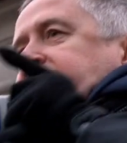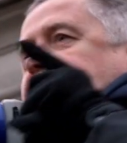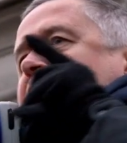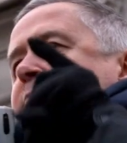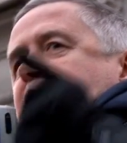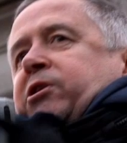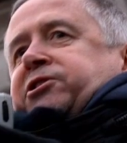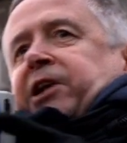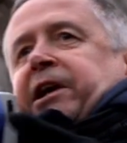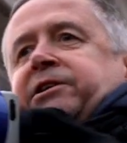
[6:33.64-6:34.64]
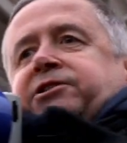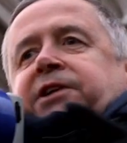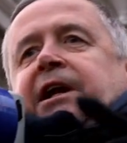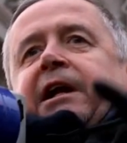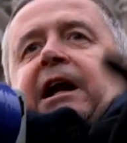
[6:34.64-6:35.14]
their communities
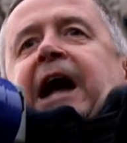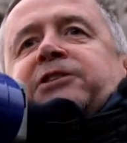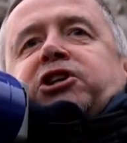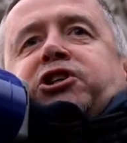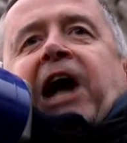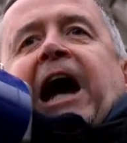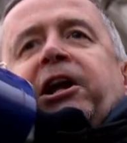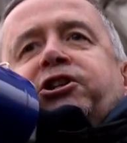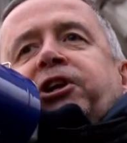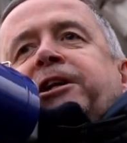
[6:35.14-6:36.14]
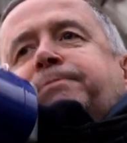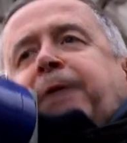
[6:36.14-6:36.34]
as it challenges